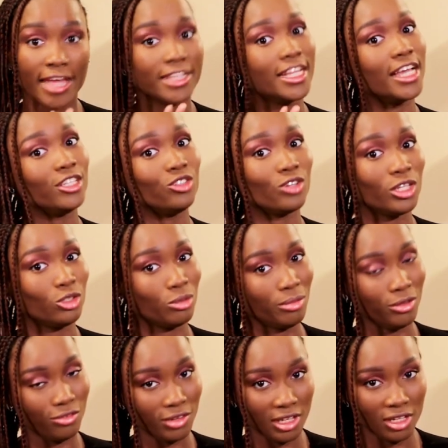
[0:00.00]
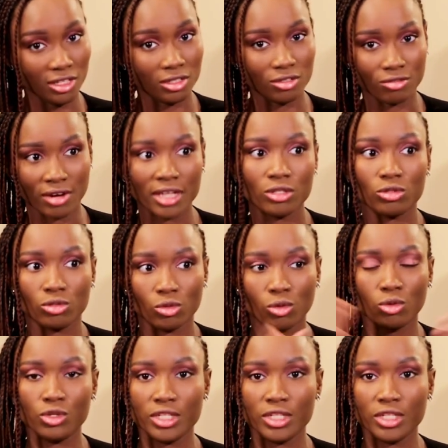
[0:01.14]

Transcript: egg that is trying to be released, right? So